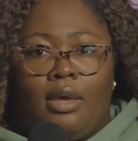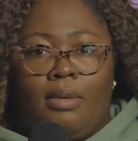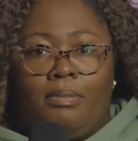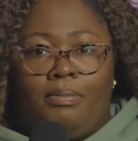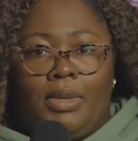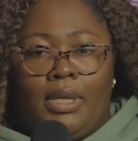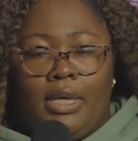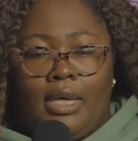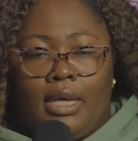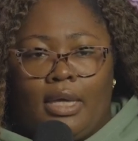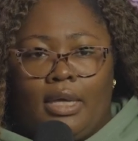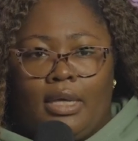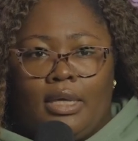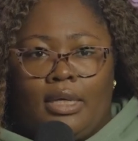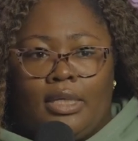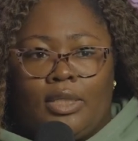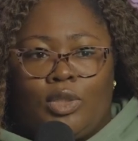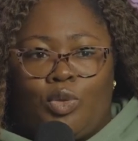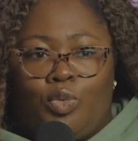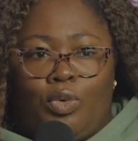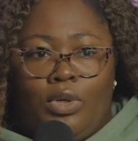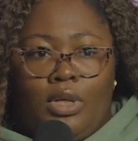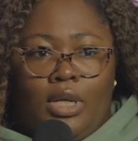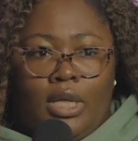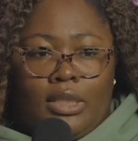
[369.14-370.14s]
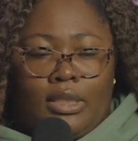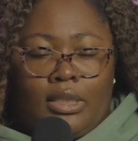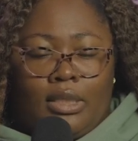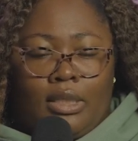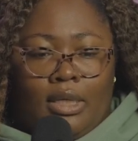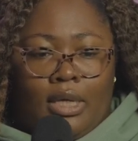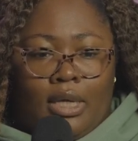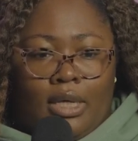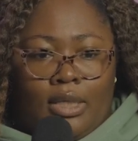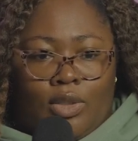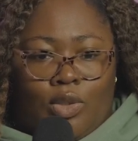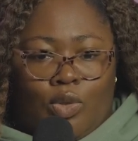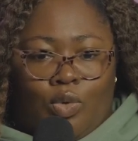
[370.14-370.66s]
because we need to
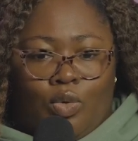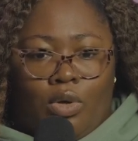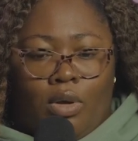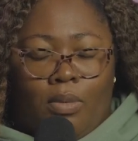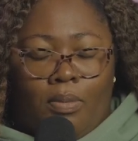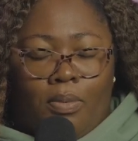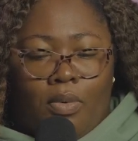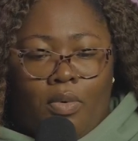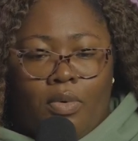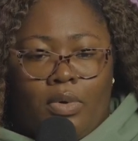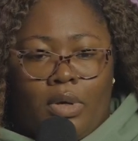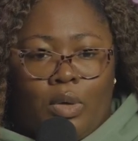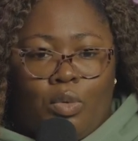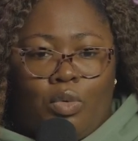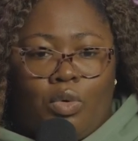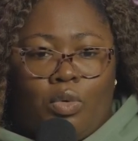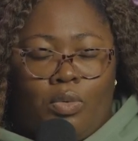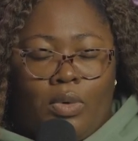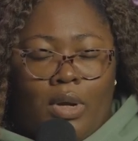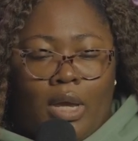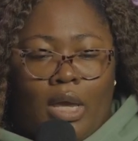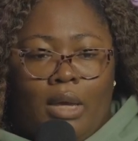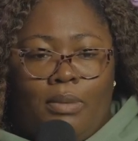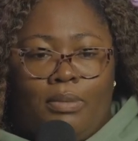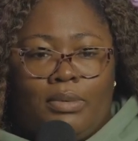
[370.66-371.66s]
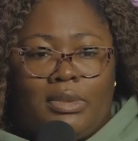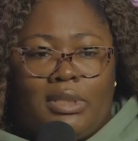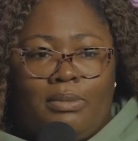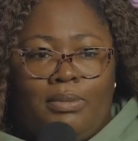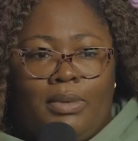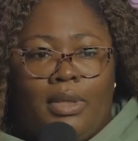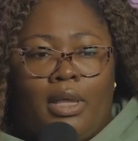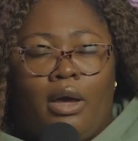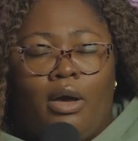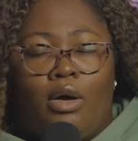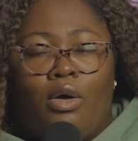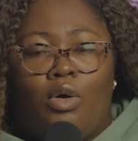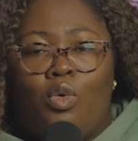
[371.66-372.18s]
get to a point where we're able to be
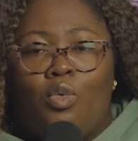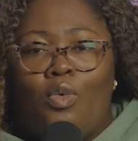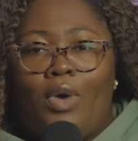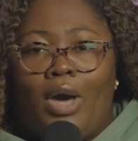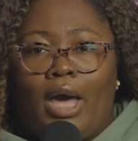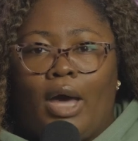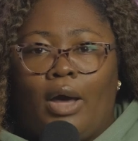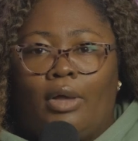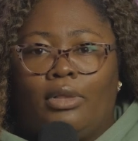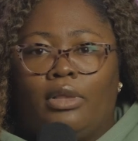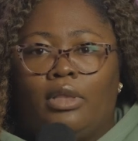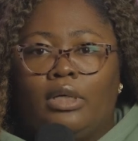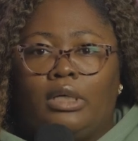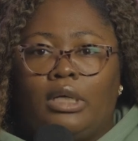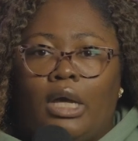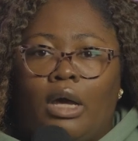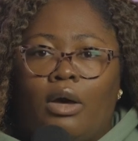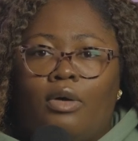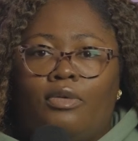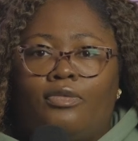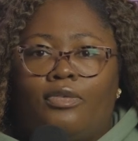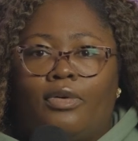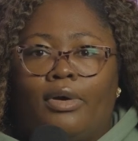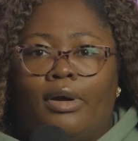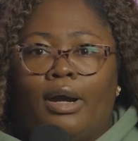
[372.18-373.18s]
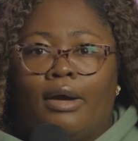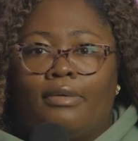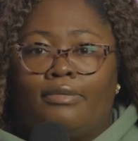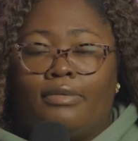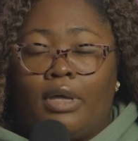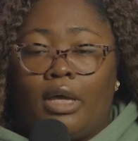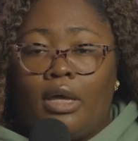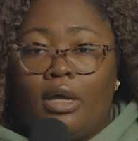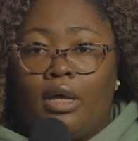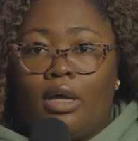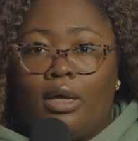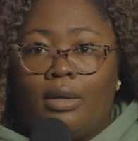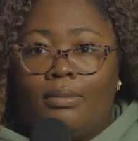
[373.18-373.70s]
like, oh, wow, look how far I've
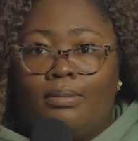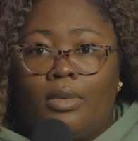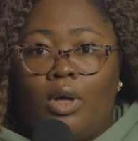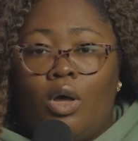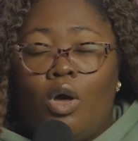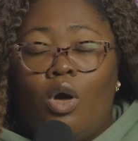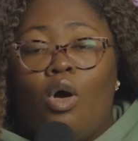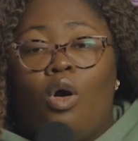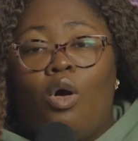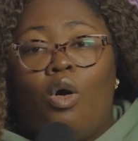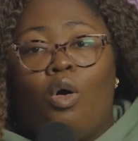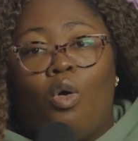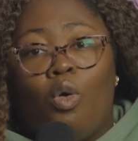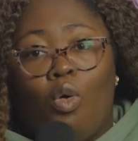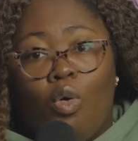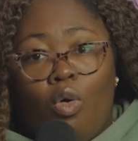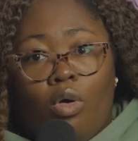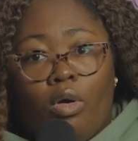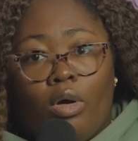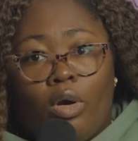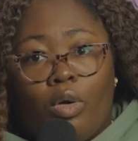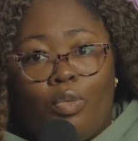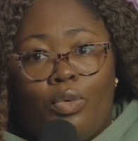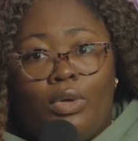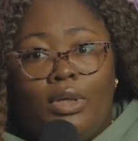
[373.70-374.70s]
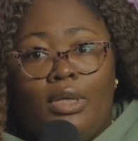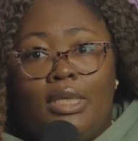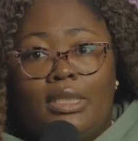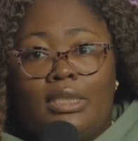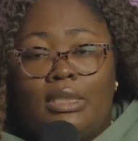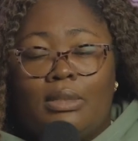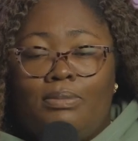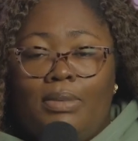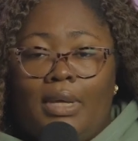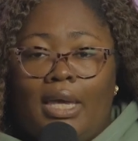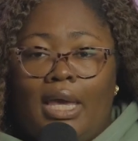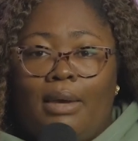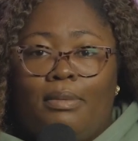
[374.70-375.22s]
come. Or we need
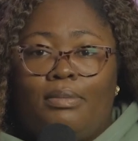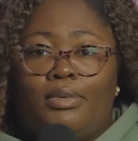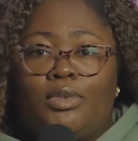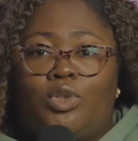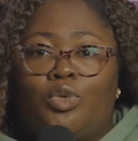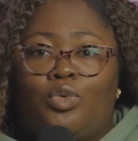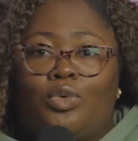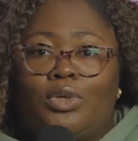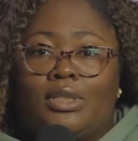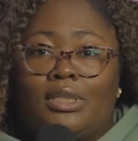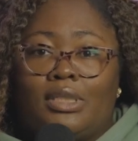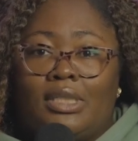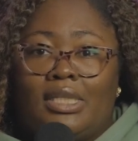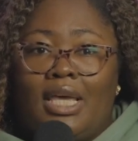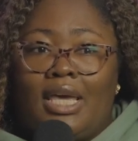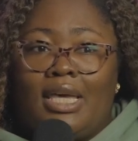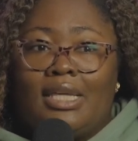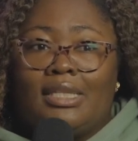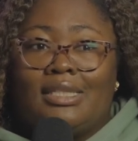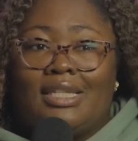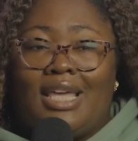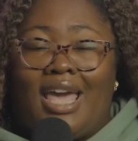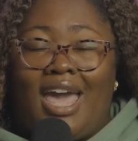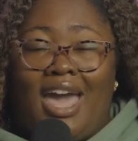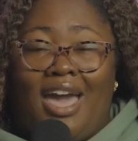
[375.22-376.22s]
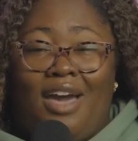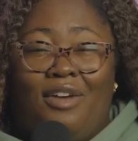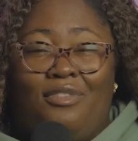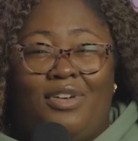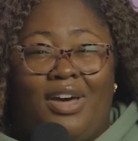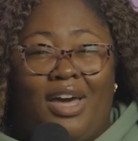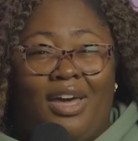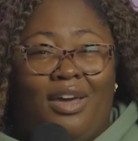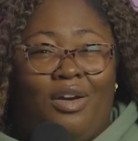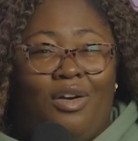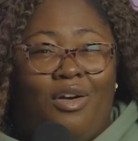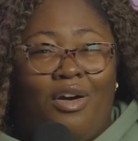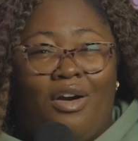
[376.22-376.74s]
to be able to assess, have
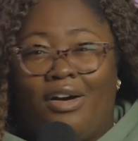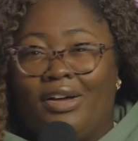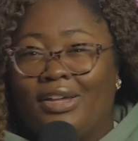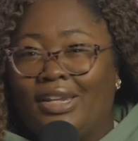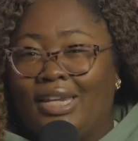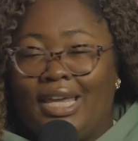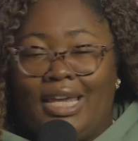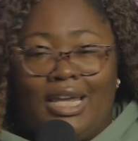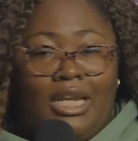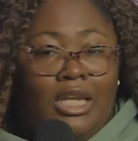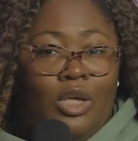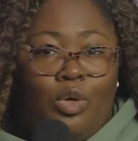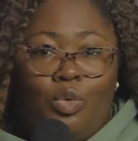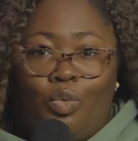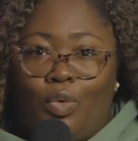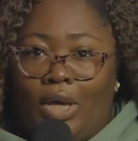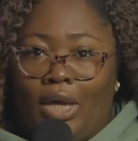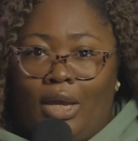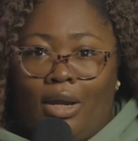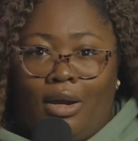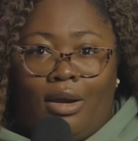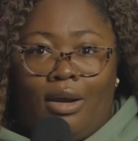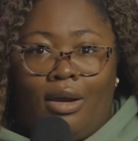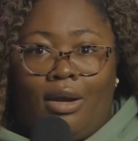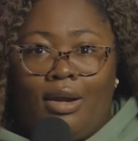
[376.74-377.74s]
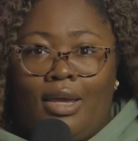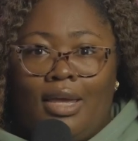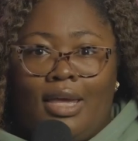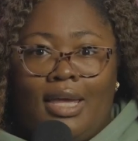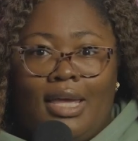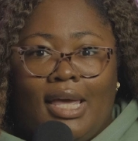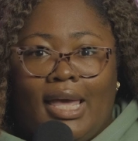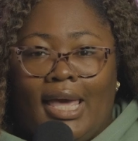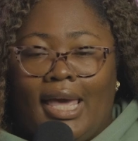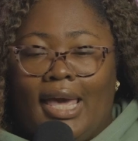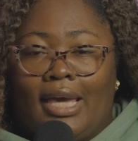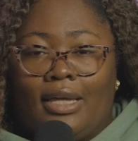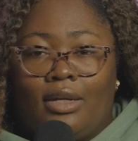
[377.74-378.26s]
I gone anywhere
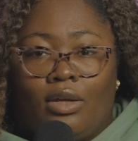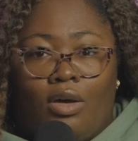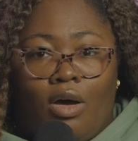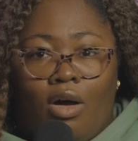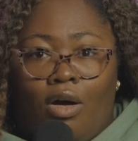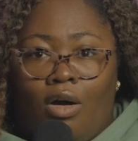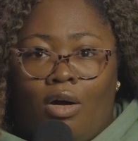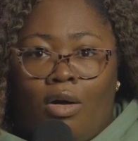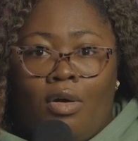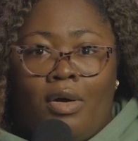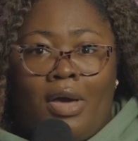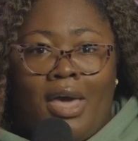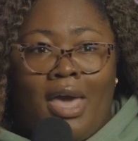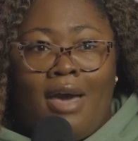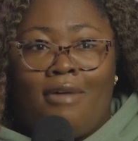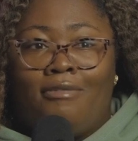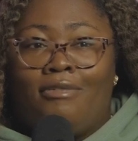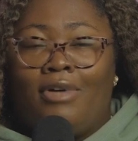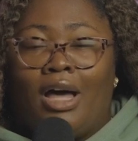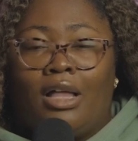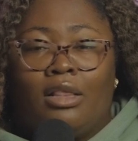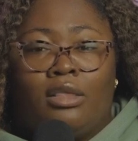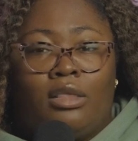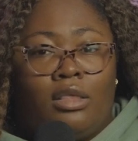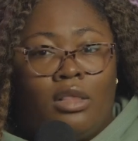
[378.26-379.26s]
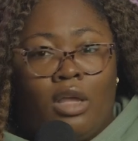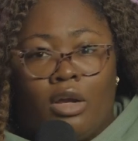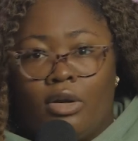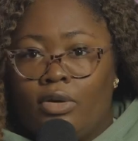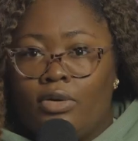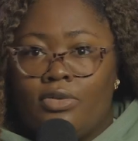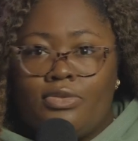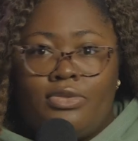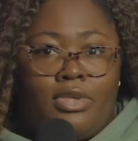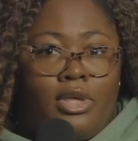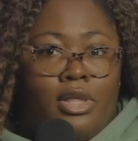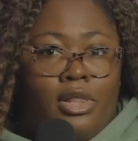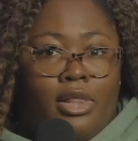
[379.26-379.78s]
at all? Have I
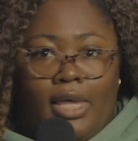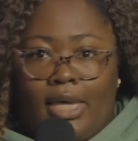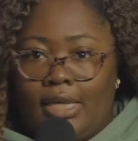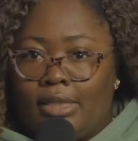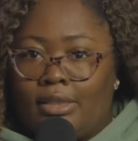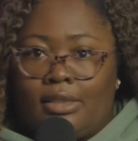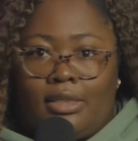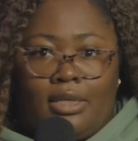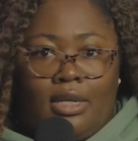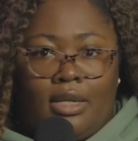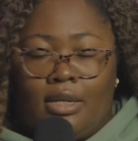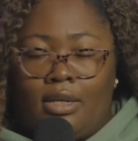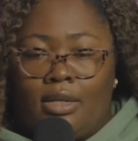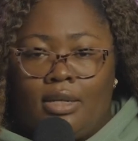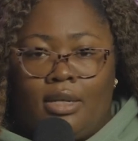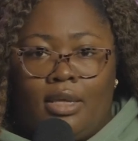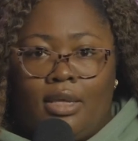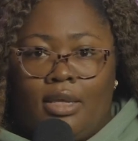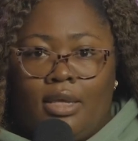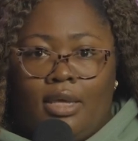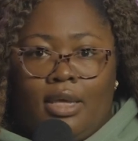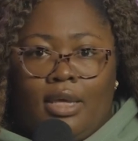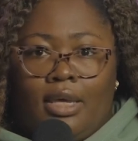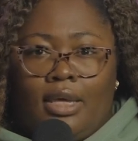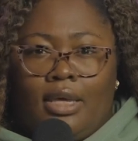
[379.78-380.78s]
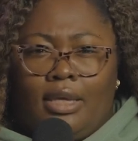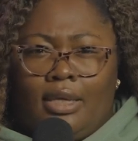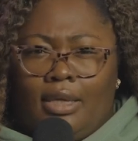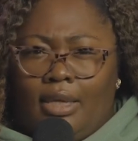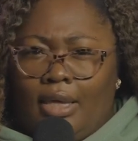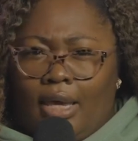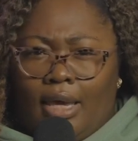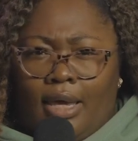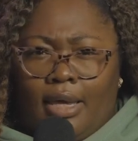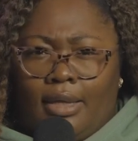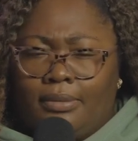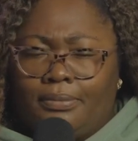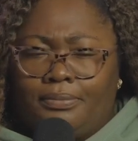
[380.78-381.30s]
learned the lesson
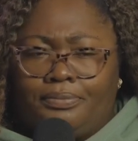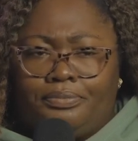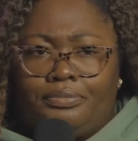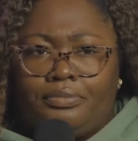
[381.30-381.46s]
yet?